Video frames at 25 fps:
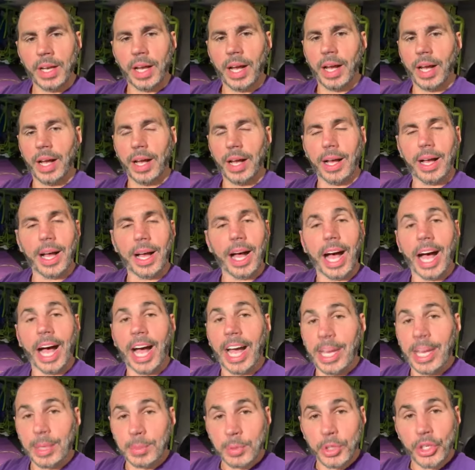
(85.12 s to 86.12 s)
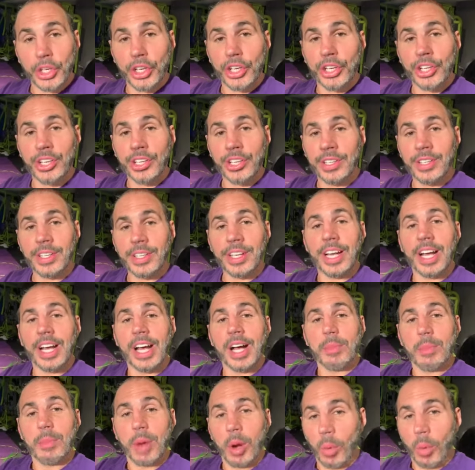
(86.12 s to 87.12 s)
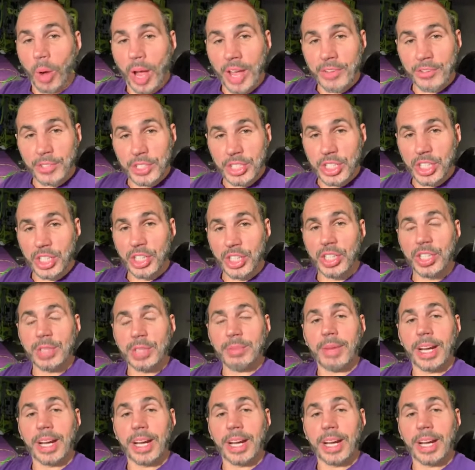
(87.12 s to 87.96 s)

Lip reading: I am good. My wife is good.